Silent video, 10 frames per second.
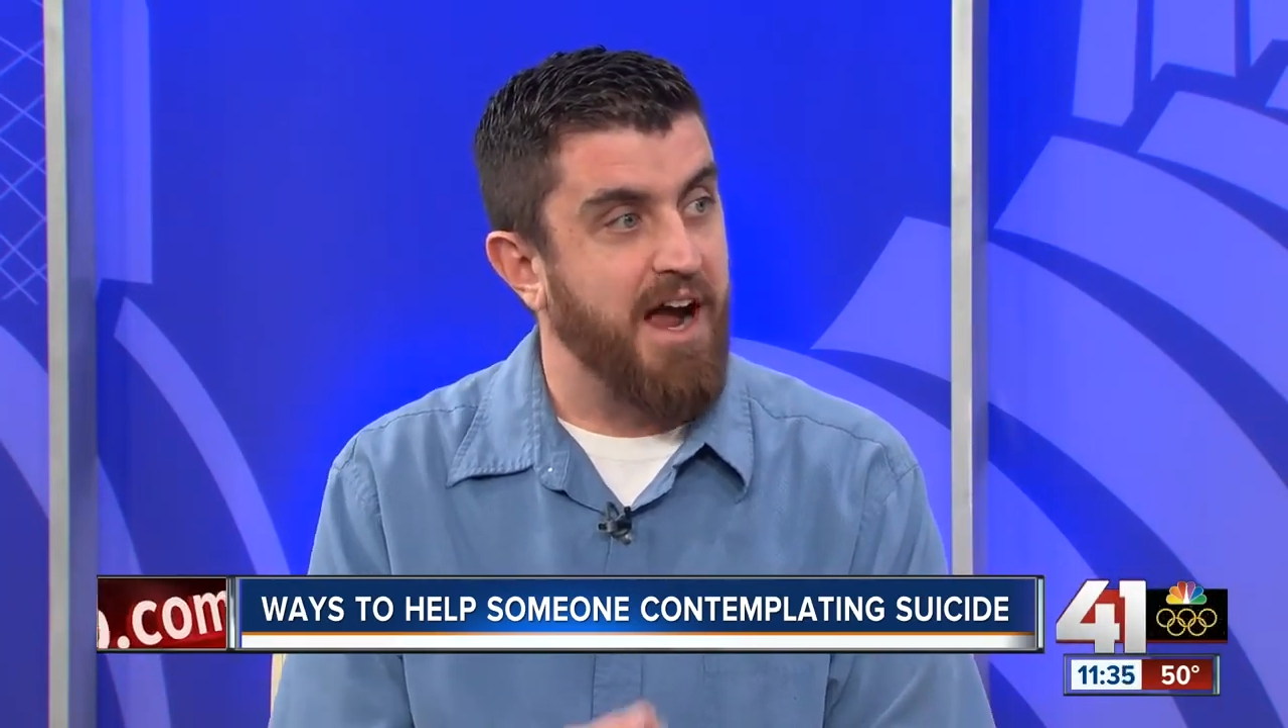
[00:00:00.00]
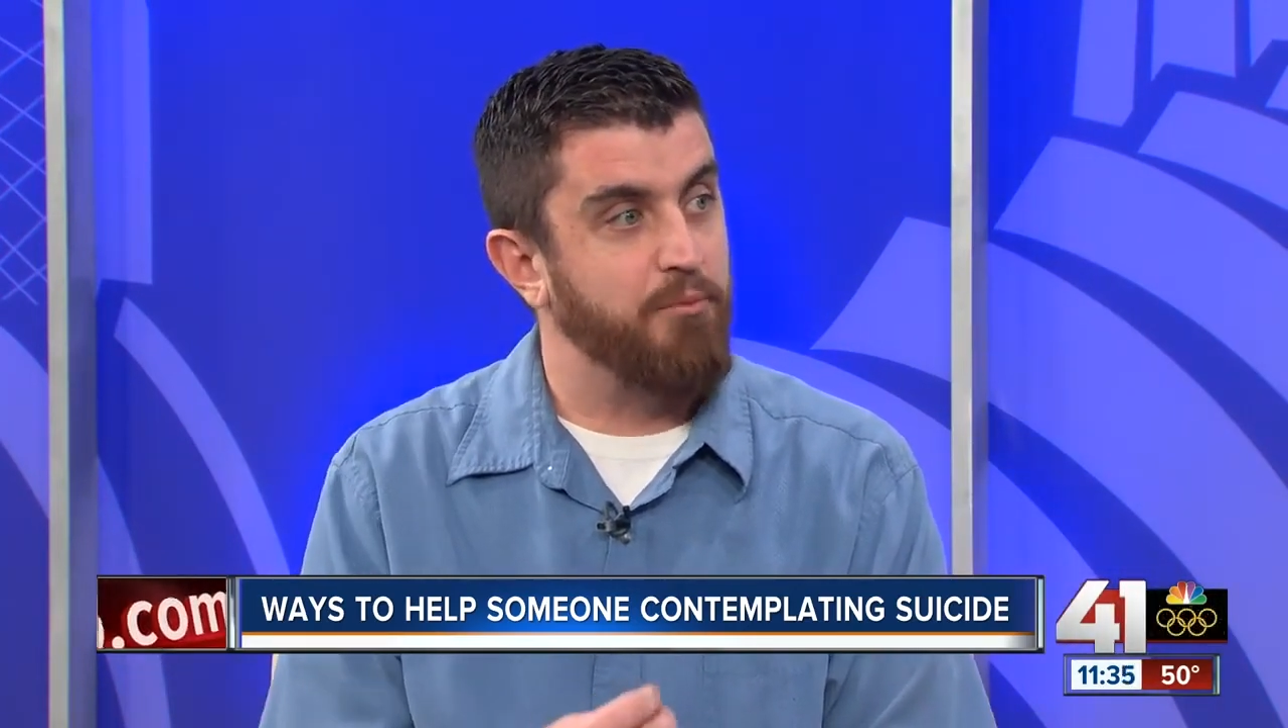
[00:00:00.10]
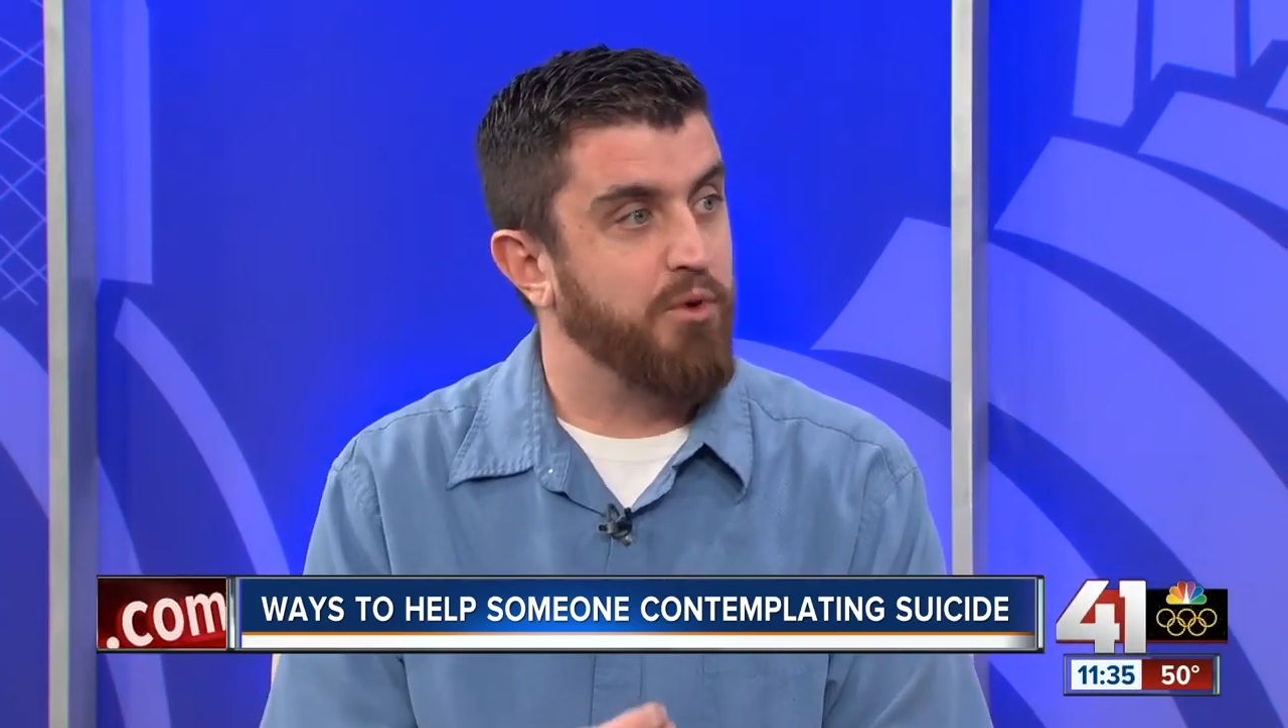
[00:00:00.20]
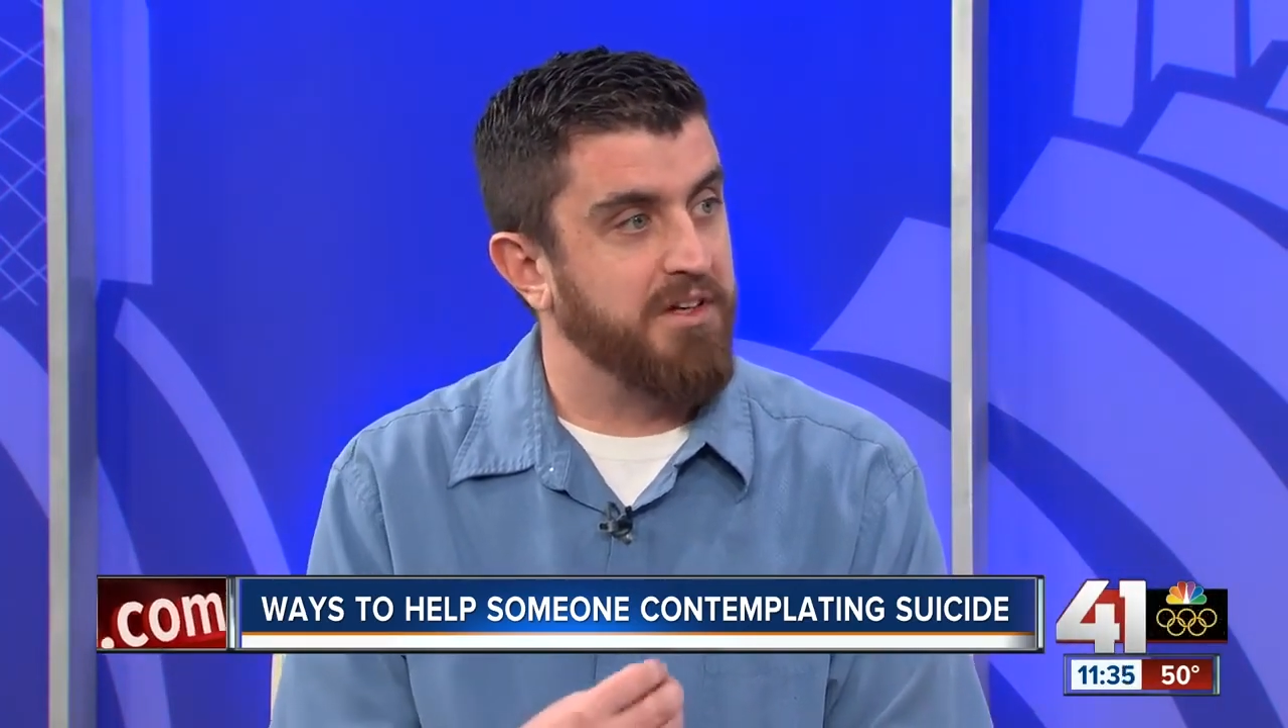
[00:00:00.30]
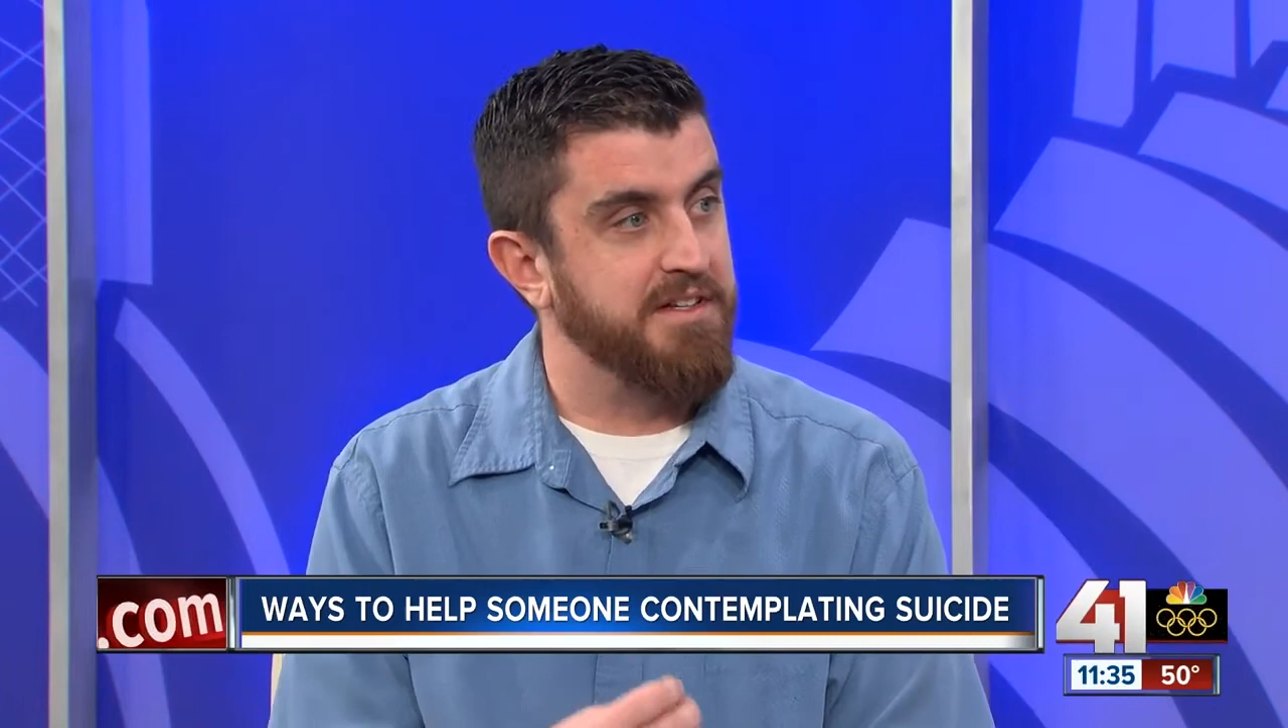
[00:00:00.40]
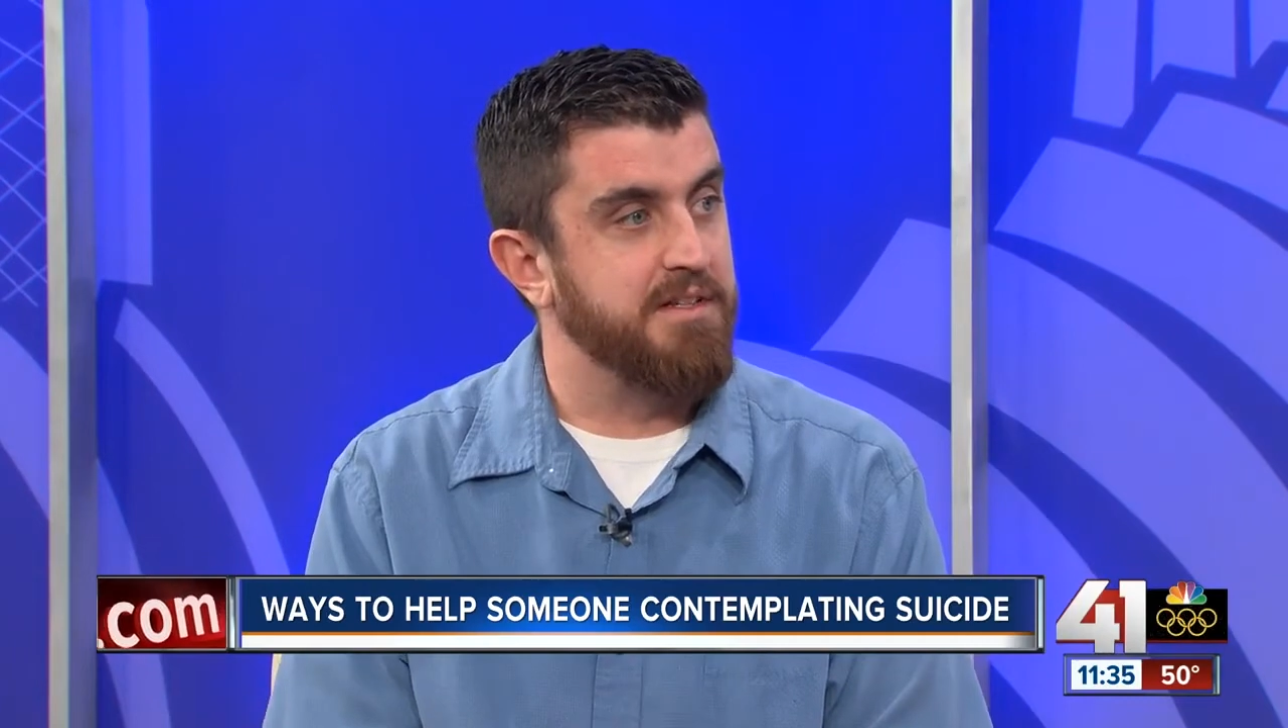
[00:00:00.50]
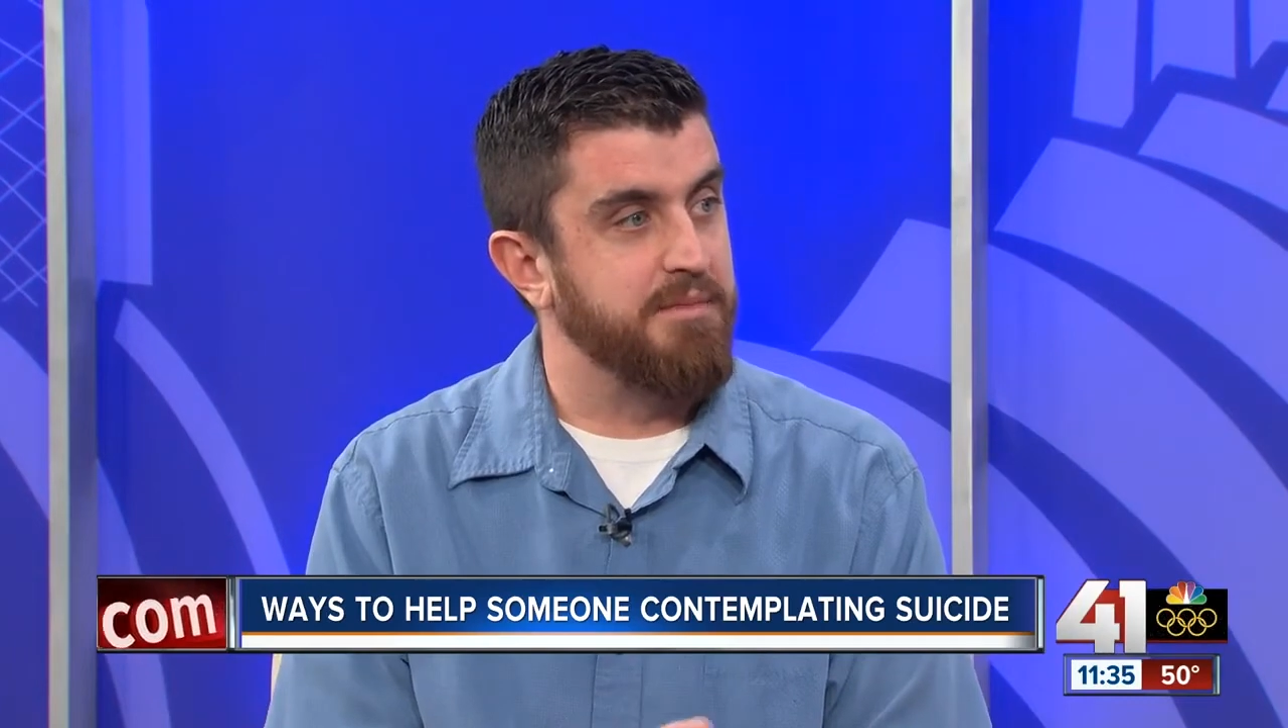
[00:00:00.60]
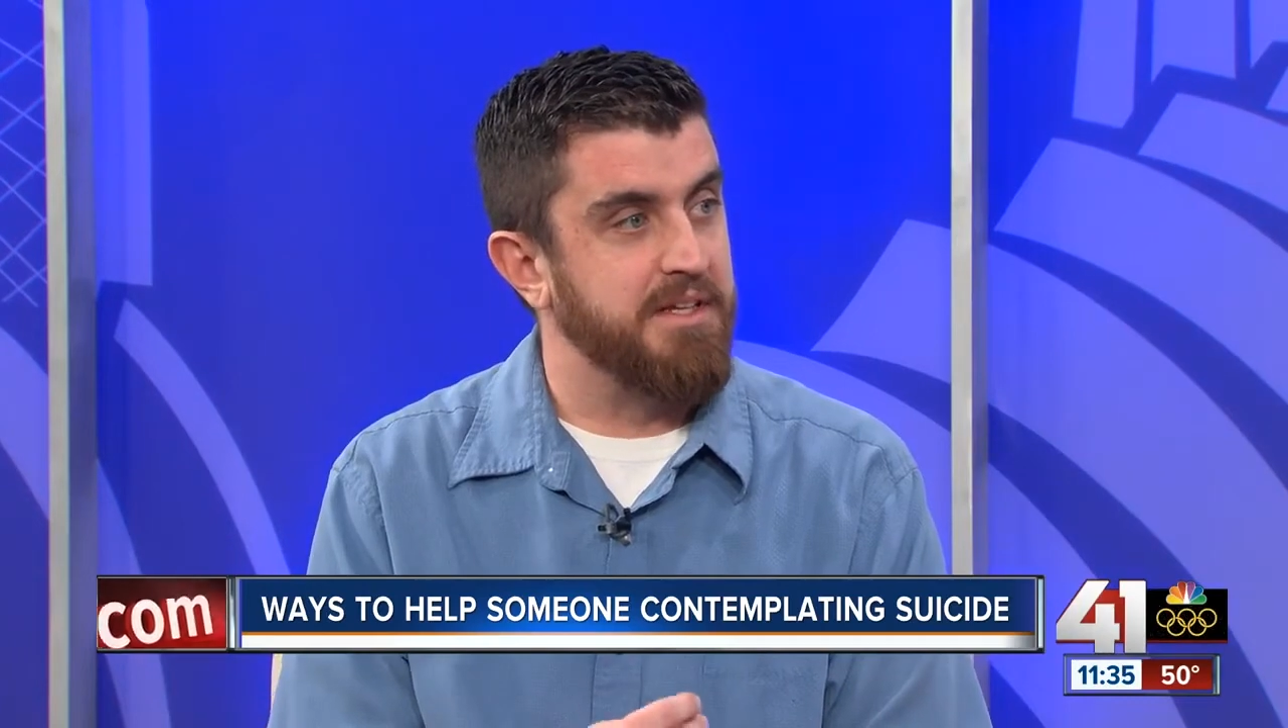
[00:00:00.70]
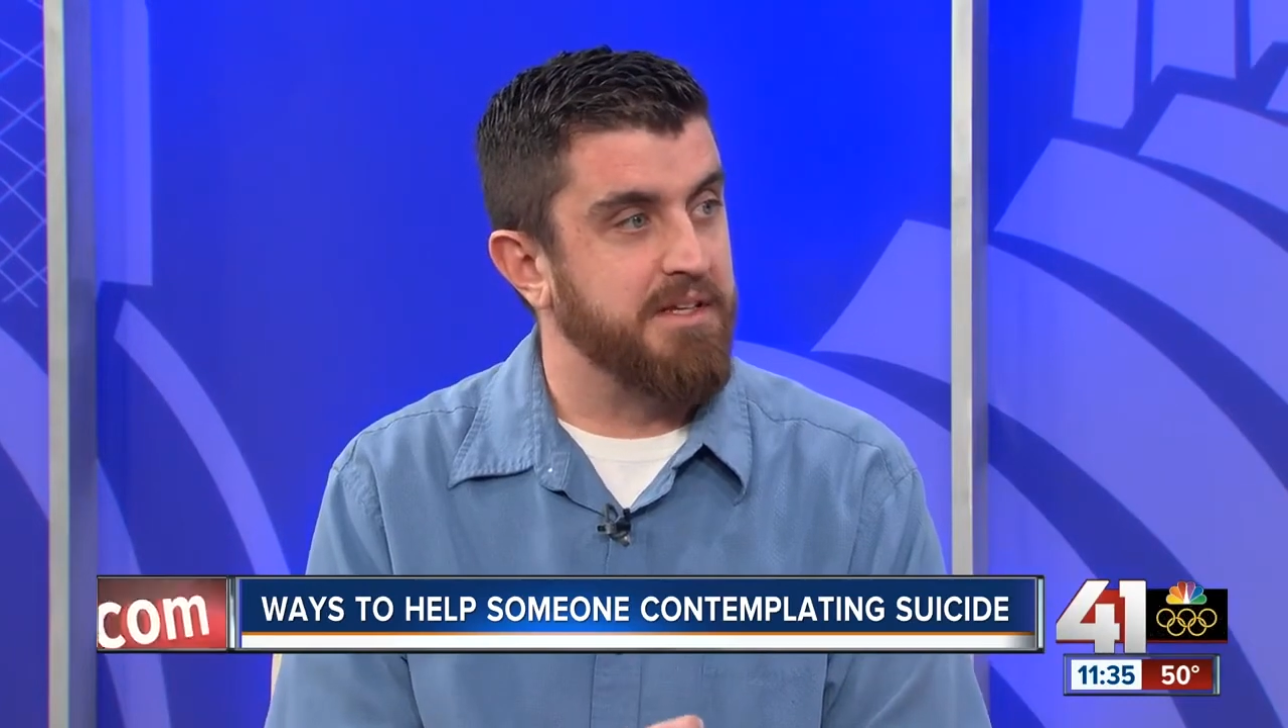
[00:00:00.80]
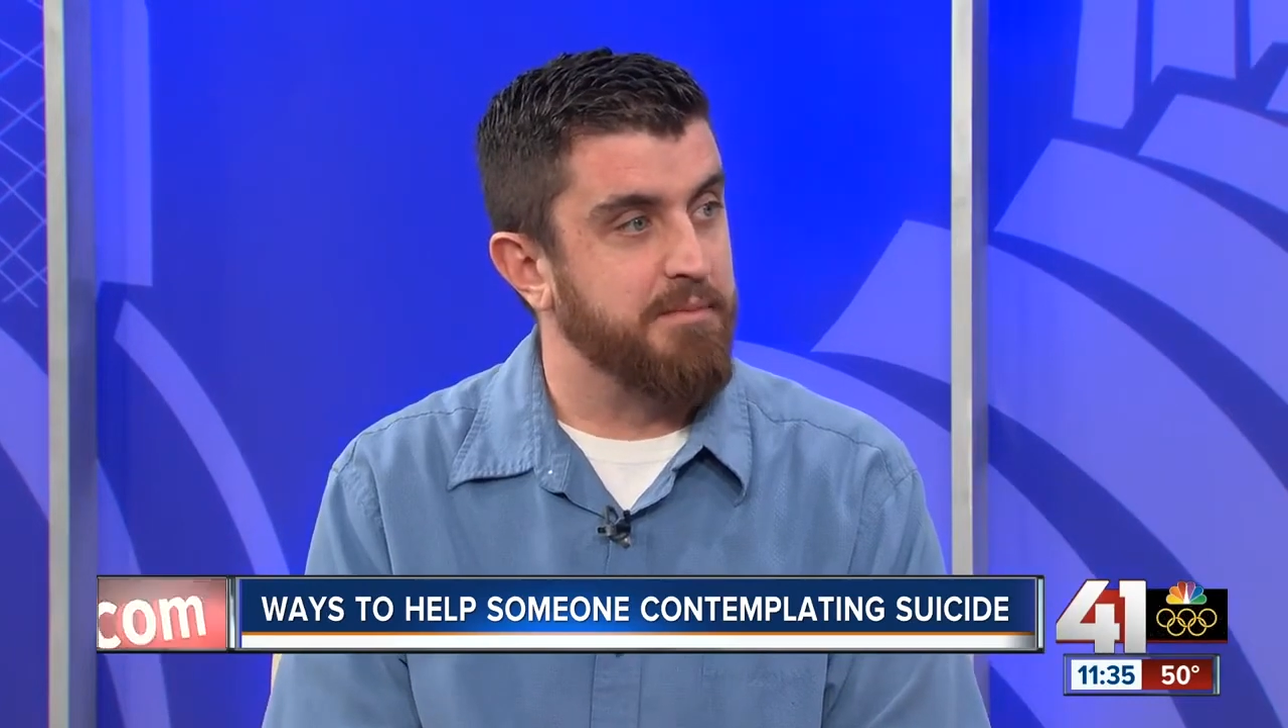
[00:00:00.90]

I'm willing to be